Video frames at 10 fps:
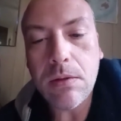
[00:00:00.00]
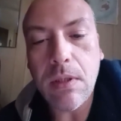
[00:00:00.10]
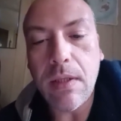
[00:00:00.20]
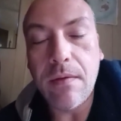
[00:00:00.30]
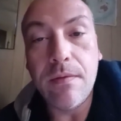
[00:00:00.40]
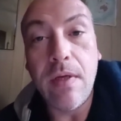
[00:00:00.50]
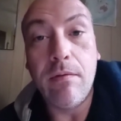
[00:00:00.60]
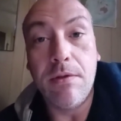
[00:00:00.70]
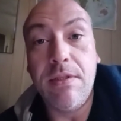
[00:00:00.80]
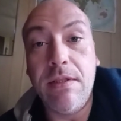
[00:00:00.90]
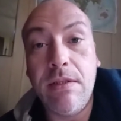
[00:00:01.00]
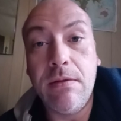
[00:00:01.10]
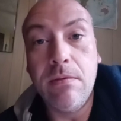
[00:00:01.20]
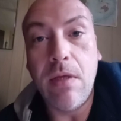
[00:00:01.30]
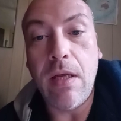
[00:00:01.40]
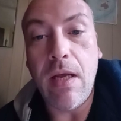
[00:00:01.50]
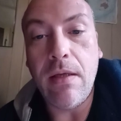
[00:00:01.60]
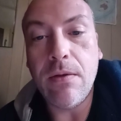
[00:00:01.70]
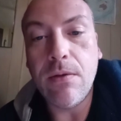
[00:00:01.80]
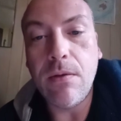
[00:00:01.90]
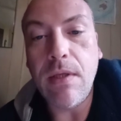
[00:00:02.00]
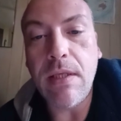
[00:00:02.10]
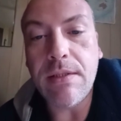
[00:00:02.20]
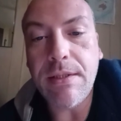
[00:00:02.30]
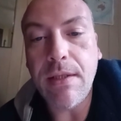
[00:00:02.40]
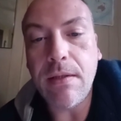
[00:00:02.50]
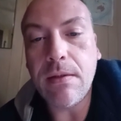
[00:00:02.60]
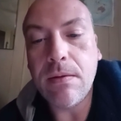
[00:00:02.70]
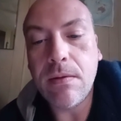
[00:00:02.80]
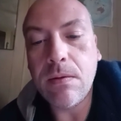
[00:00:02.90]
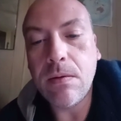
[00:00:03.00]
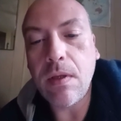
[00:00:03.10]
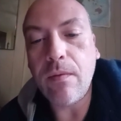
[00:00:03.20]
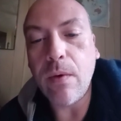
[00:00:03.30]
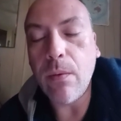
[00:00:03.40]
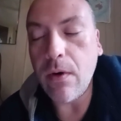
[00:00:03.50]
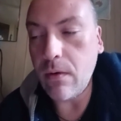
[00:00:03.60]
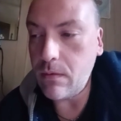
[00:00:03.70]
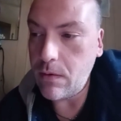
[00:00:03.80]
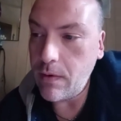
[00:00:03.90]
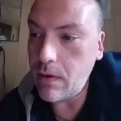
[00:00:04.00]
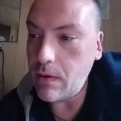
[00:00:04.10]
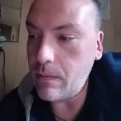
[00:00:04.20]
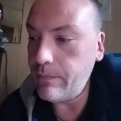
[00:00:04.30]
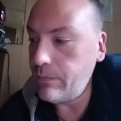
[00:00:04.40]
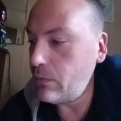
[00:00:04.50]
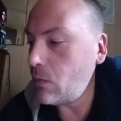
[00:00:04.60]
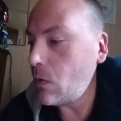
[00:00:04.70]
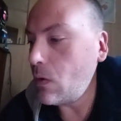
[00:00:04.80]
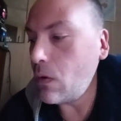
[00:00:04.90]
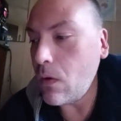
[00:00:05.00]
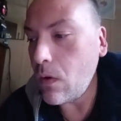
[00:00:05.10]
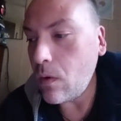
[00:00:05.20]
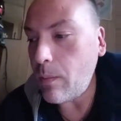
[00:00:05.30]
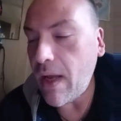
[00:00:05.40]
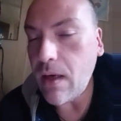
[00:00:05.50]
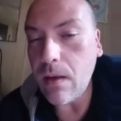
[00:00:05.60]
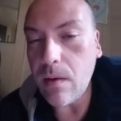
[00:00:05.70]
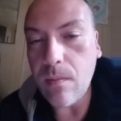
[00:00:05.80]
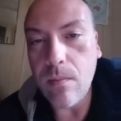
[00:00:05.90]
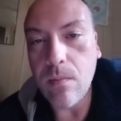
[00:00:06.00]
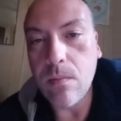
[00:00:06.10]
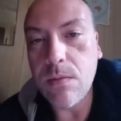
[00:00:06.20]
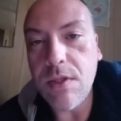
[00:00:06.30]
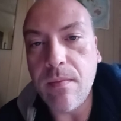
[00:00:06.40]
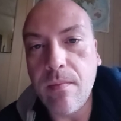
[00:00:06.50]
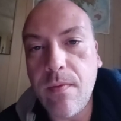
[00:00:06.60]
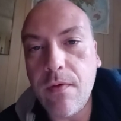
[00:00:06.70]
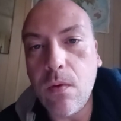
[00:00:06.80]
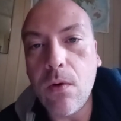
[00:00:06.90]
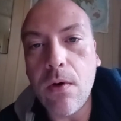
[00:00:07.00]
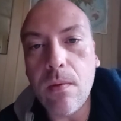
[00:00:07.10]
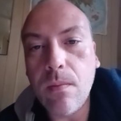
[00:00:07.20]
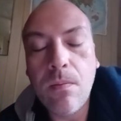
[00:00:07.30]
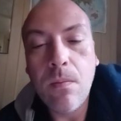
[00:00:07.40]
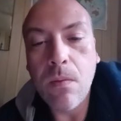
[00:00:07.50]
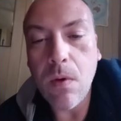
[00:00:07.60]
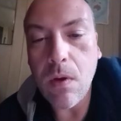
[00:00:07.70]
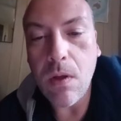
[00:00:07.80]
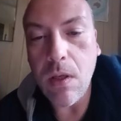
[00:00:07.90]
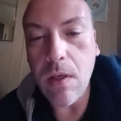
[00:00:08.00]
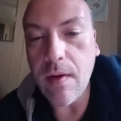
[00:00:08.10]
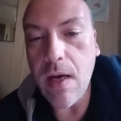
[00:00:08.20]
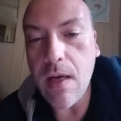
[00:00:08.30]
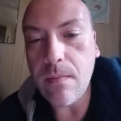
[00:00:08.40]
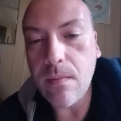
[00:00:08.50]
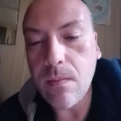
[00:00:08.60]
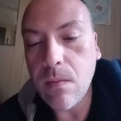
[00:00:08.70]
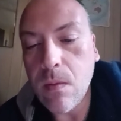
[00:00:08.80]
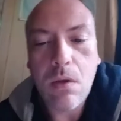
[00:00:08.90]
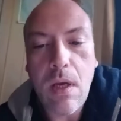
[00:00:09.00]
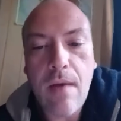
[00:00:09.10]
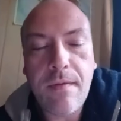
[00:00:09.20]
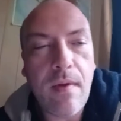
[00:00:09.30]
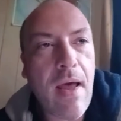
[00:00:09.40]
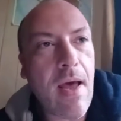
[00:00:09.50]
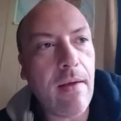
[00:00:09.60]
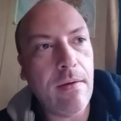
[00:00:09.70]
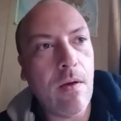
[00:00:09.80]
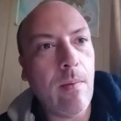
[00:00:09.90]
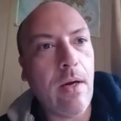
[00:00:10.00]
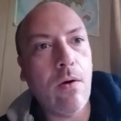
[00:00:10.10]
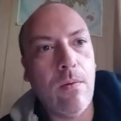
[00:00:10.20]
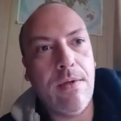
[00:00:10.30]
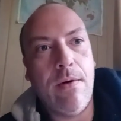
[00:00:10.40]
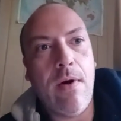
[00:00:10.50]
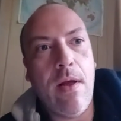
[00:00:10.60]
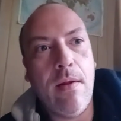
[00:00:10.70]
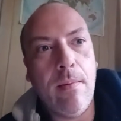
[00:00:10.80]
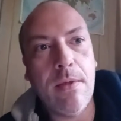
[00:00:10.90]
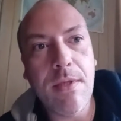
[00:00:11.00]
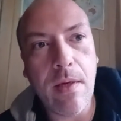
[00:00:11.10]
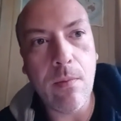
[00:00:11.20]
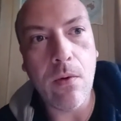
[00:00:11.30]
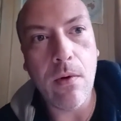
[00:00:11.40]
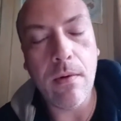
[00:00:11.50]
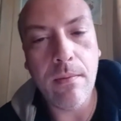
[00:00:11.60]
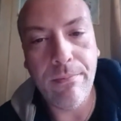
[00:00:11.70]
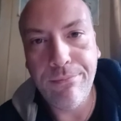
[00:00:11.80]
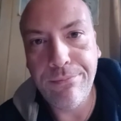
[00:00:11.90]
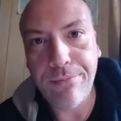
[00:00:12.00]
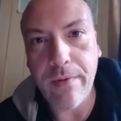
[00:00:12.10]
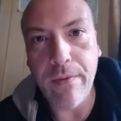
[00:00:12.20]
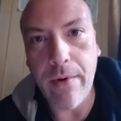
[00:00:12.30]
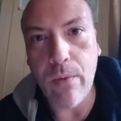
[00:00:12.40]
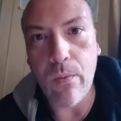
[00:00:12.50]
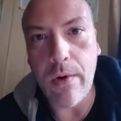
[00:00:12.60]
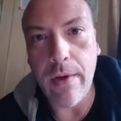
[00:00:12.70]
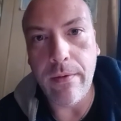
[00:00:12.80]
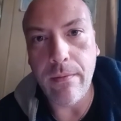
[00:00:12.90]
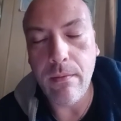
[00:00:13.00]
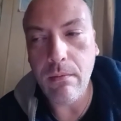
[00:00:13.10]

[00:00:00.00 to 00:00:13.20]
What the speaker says: you've never seen an 8-year-old eat shit. If we weren't on the padded gym floor, he'd have died. After that, my girl wasn't around that much anymore, even though I won.